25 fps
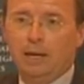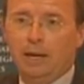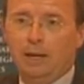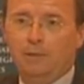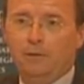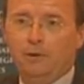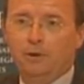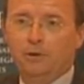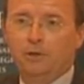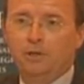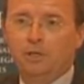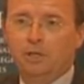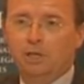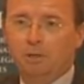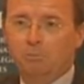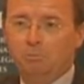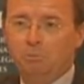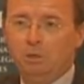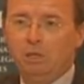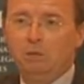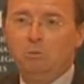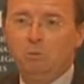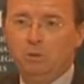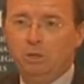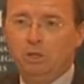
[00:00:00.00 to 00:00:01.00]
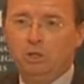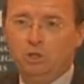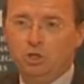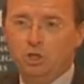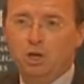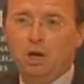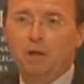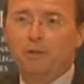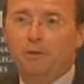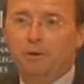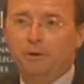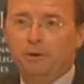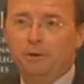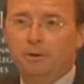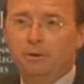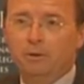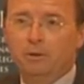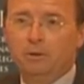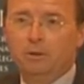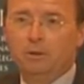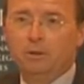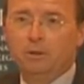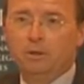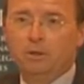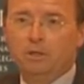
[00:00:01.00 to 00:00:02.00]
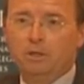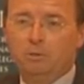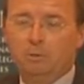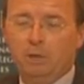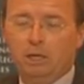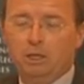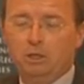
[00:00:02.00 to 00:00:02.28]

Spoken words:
And they're going to compete with each other to